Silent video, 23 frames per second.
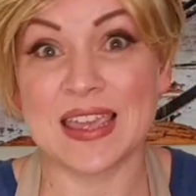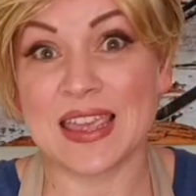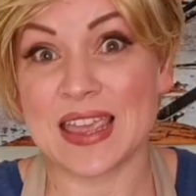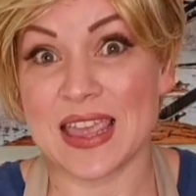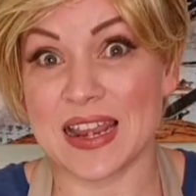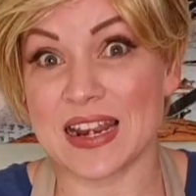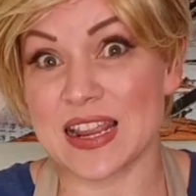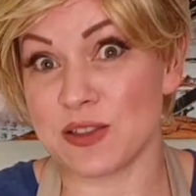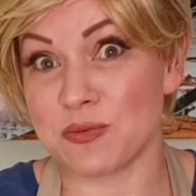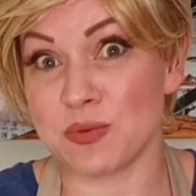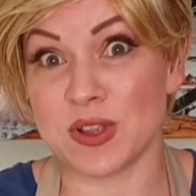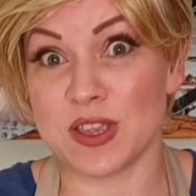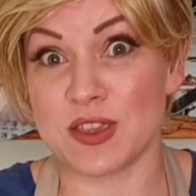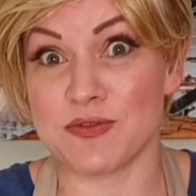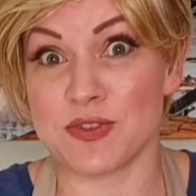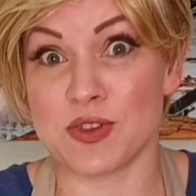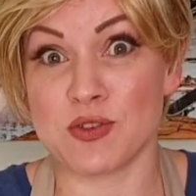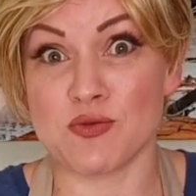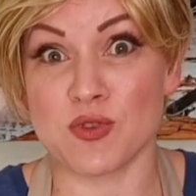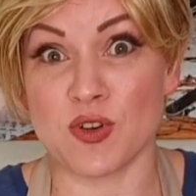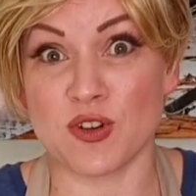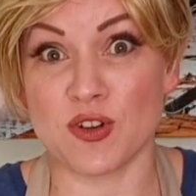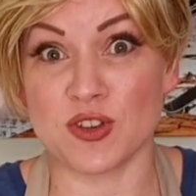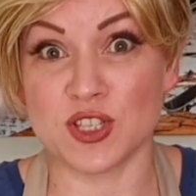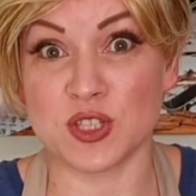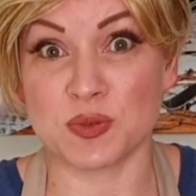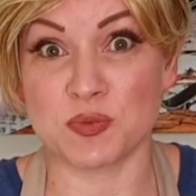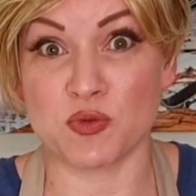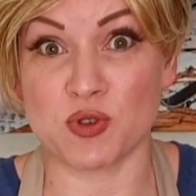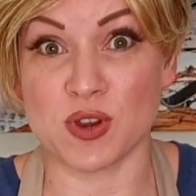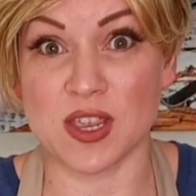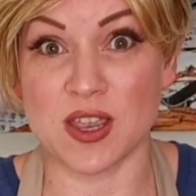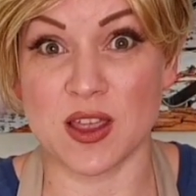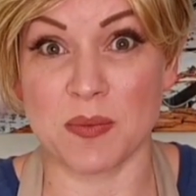and that will give you
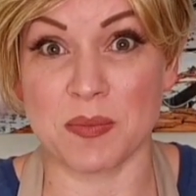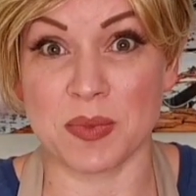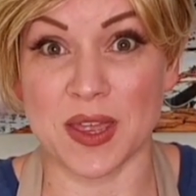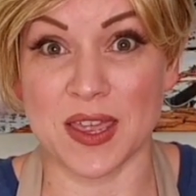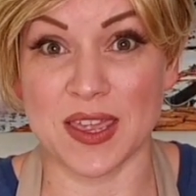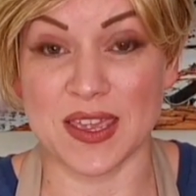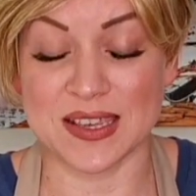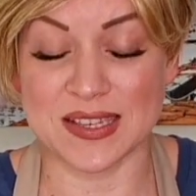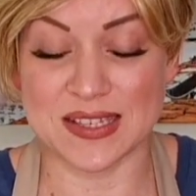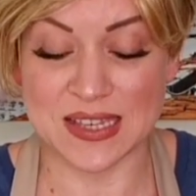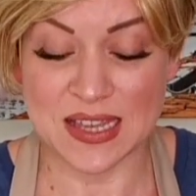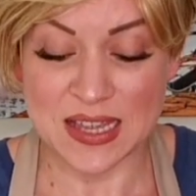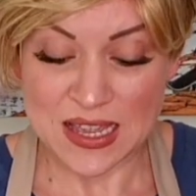raspberry cupcakes.